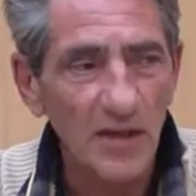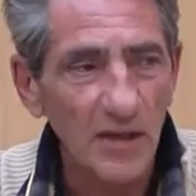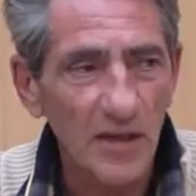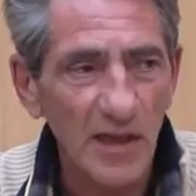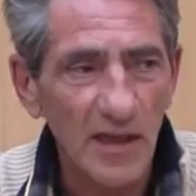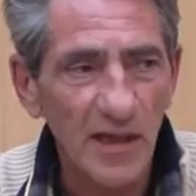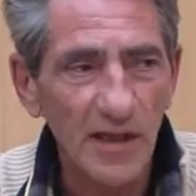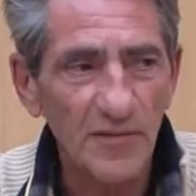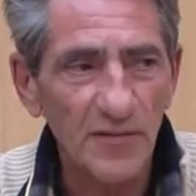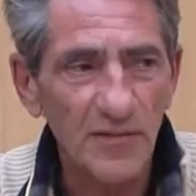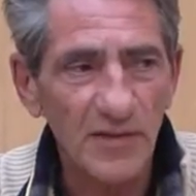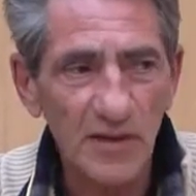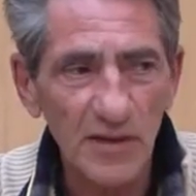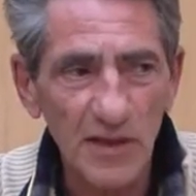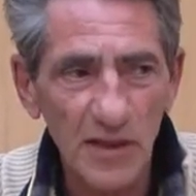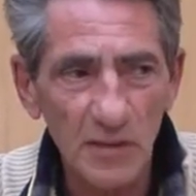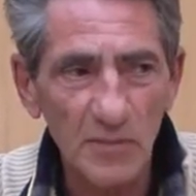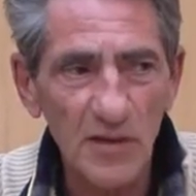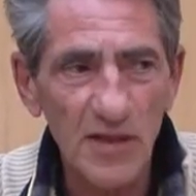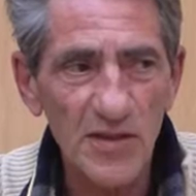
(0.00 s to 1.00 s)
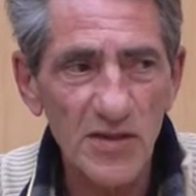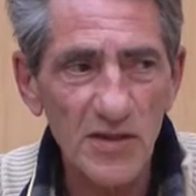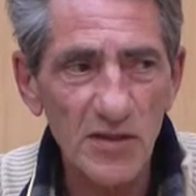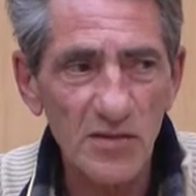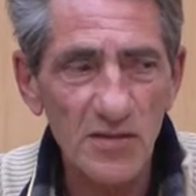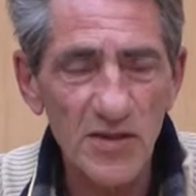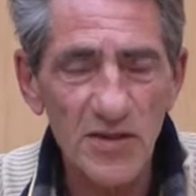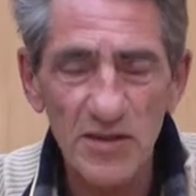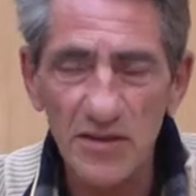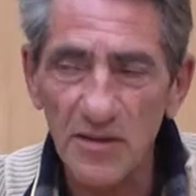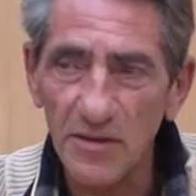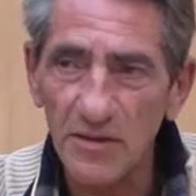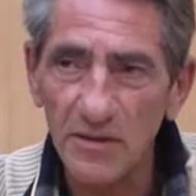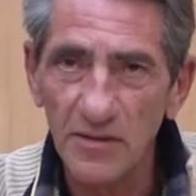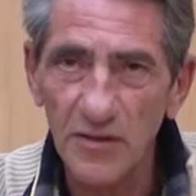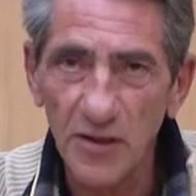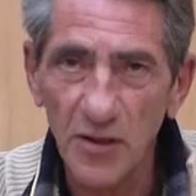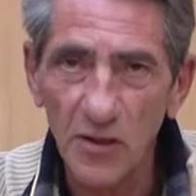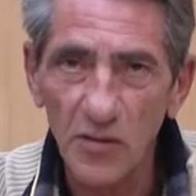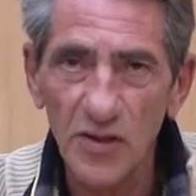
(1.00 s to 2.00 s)
And that alabaster is
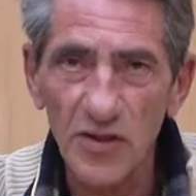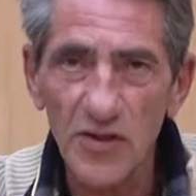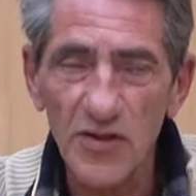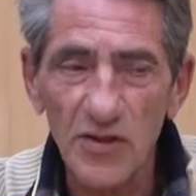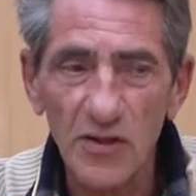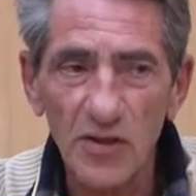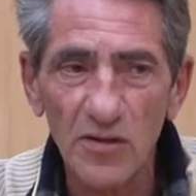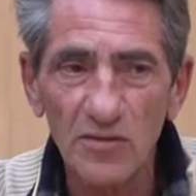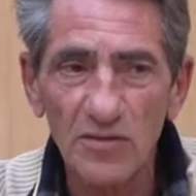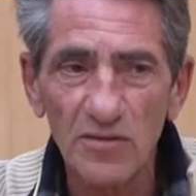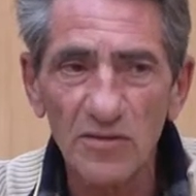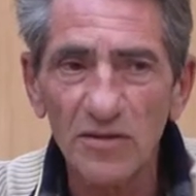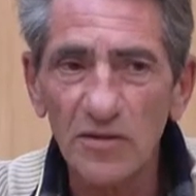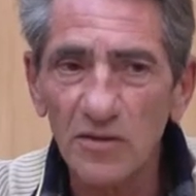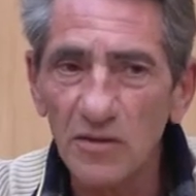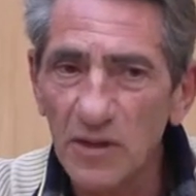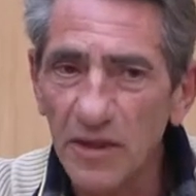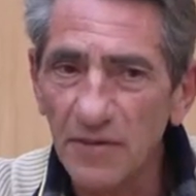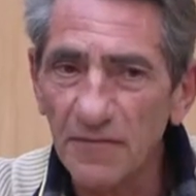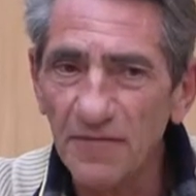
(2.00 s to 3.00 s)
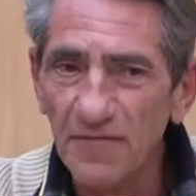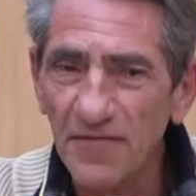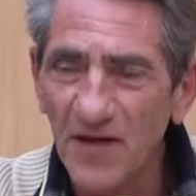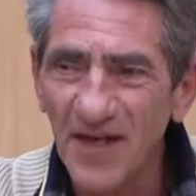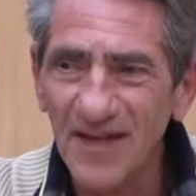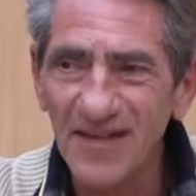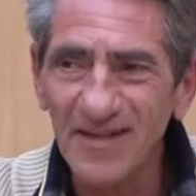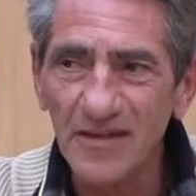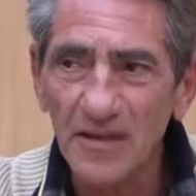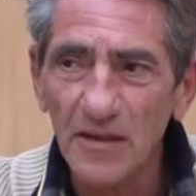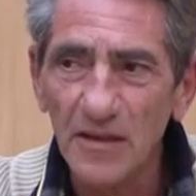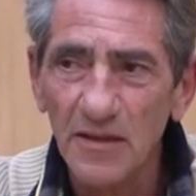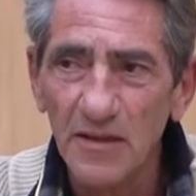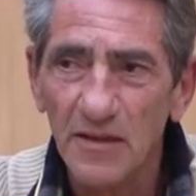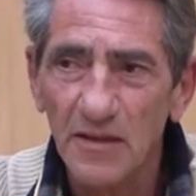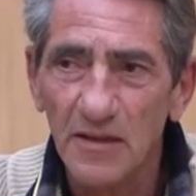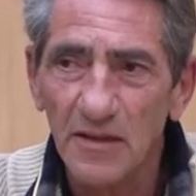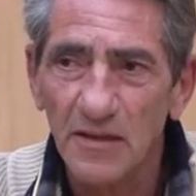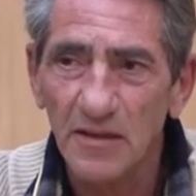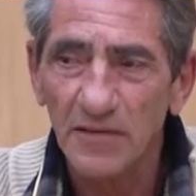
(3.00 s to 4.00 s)
the only stone you can find
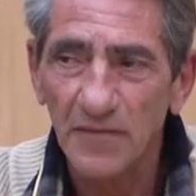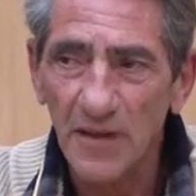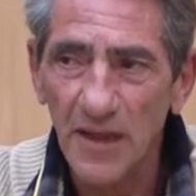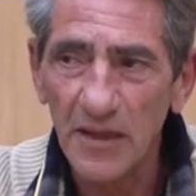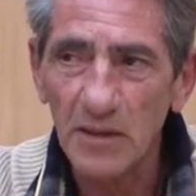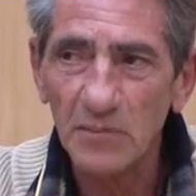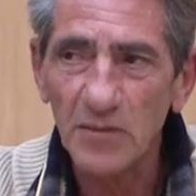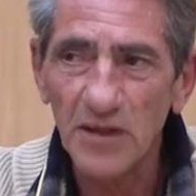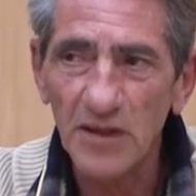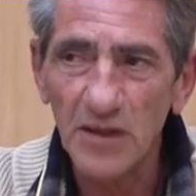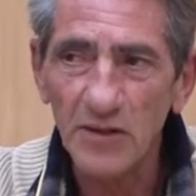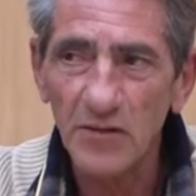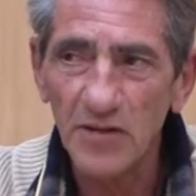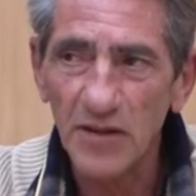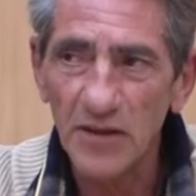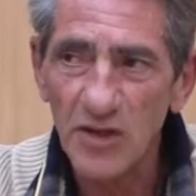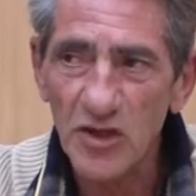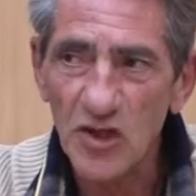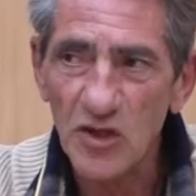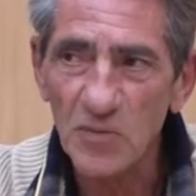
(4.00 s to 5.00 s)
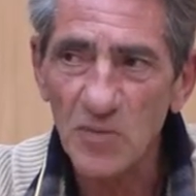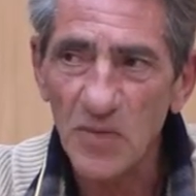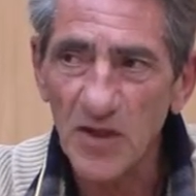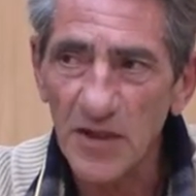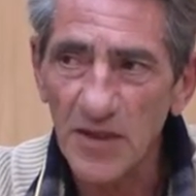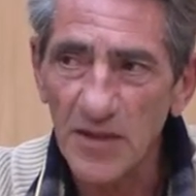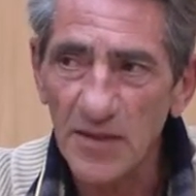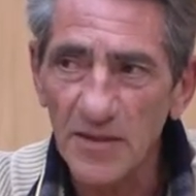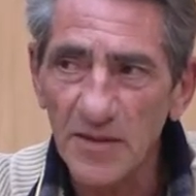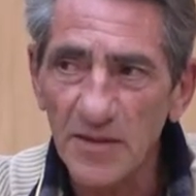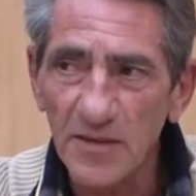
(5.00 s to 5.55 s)
them here in Spain,